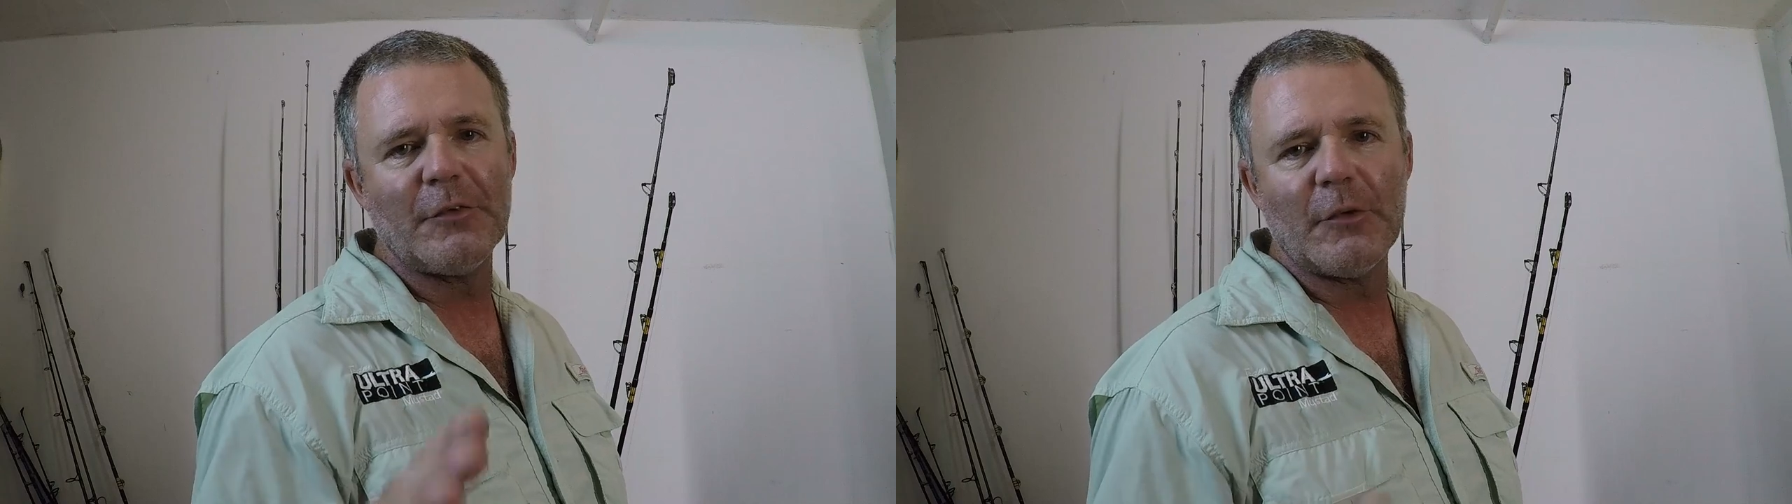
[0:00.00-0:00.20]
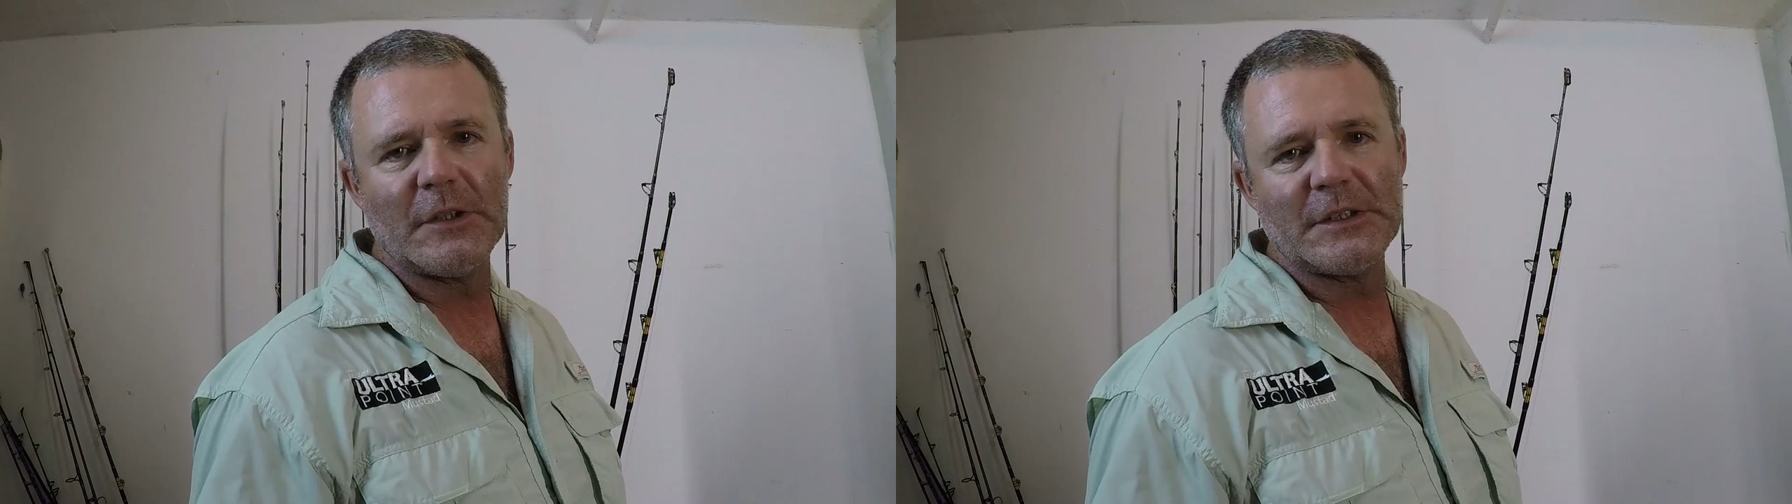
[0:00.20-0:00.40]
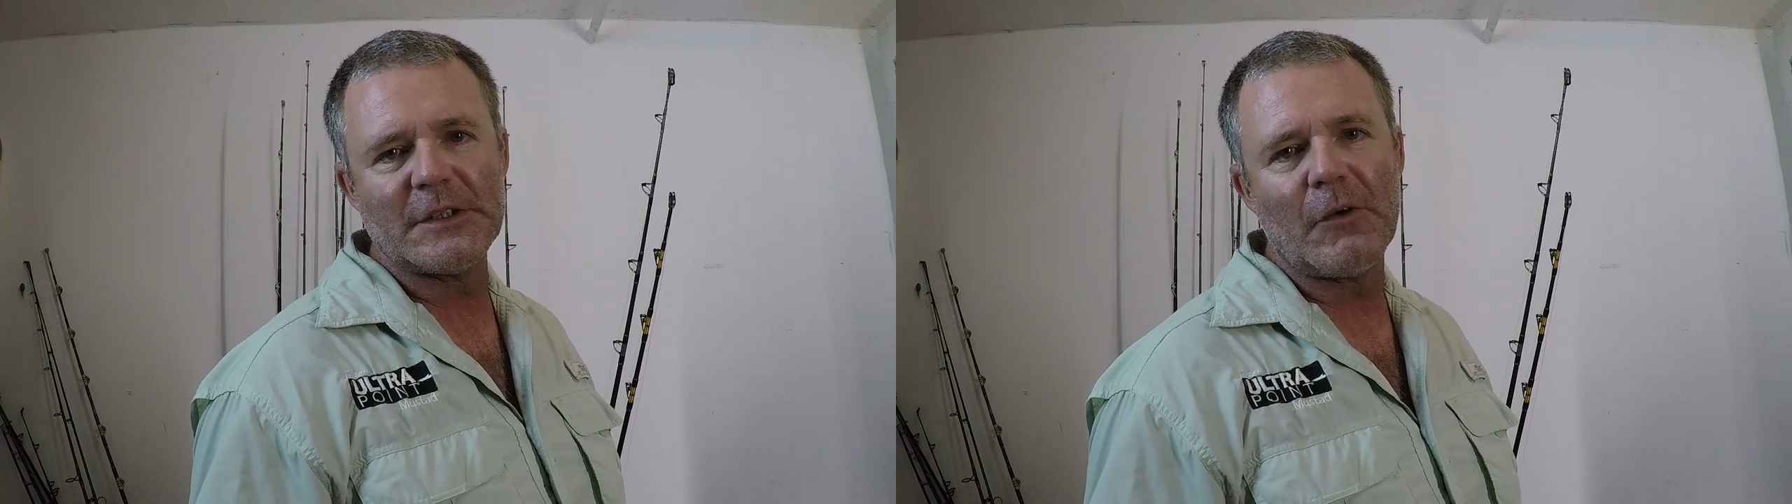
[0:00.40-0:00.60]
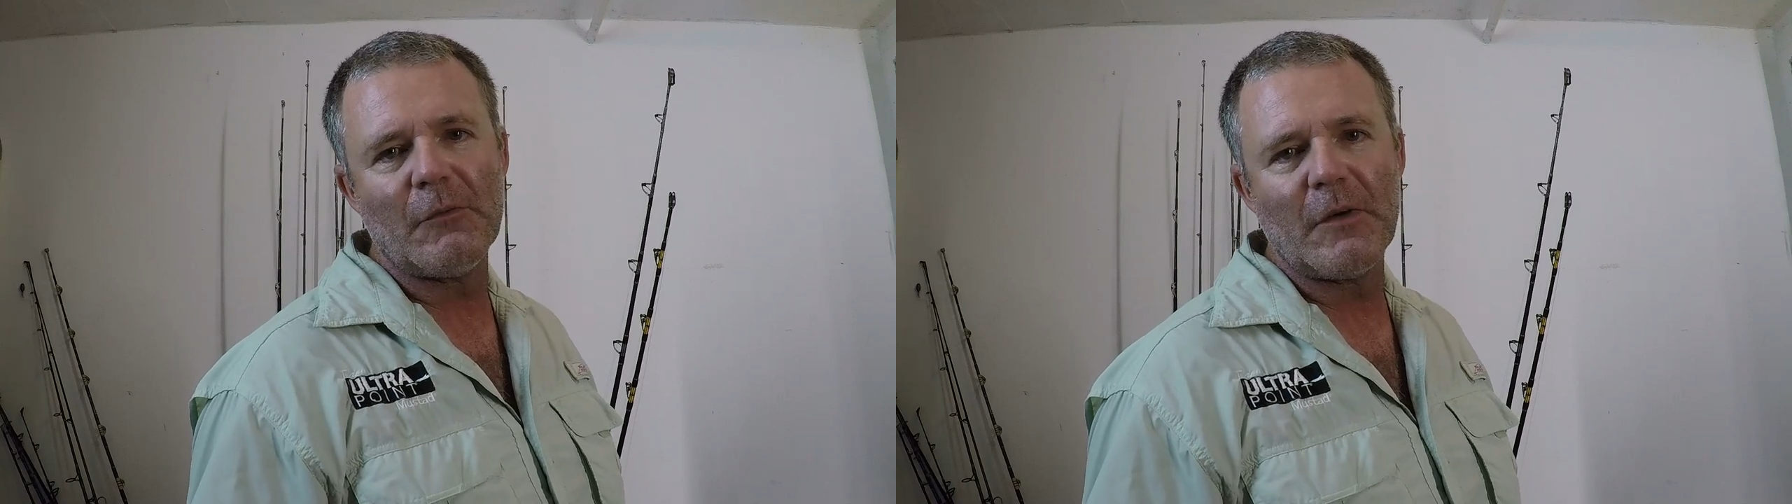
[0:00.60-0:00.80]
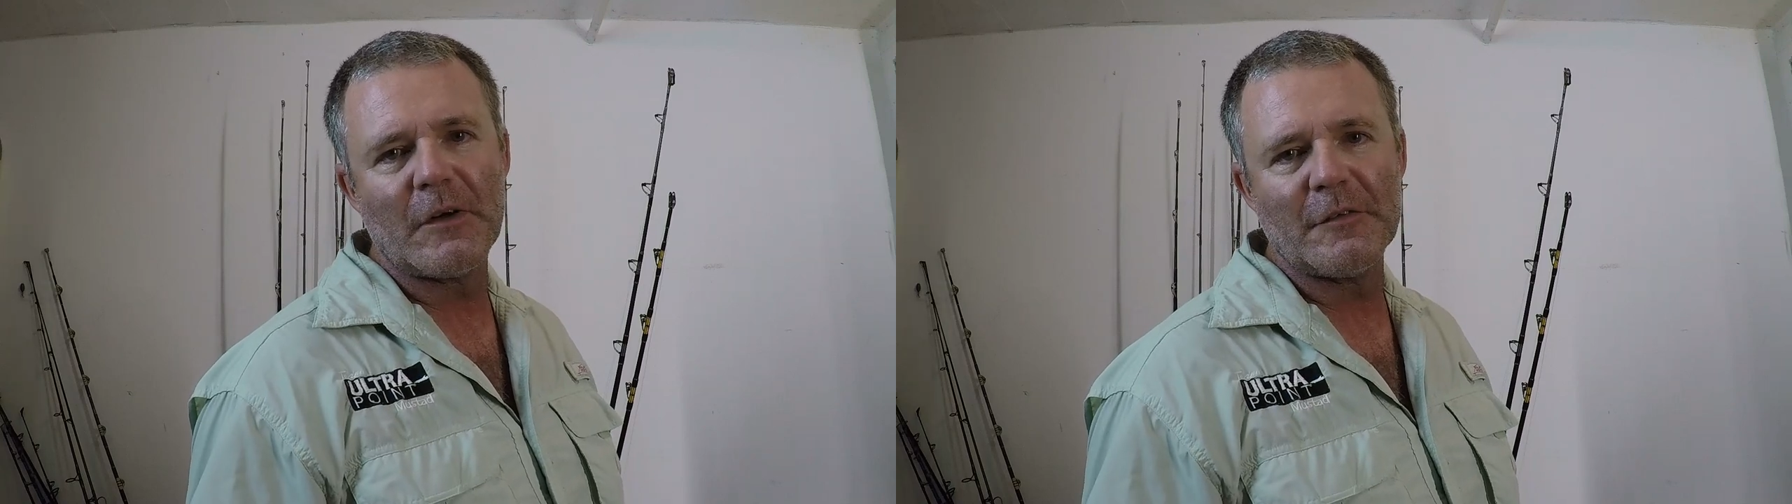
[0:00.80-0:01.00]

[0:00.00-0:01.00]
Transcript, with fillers: Florida Saltwater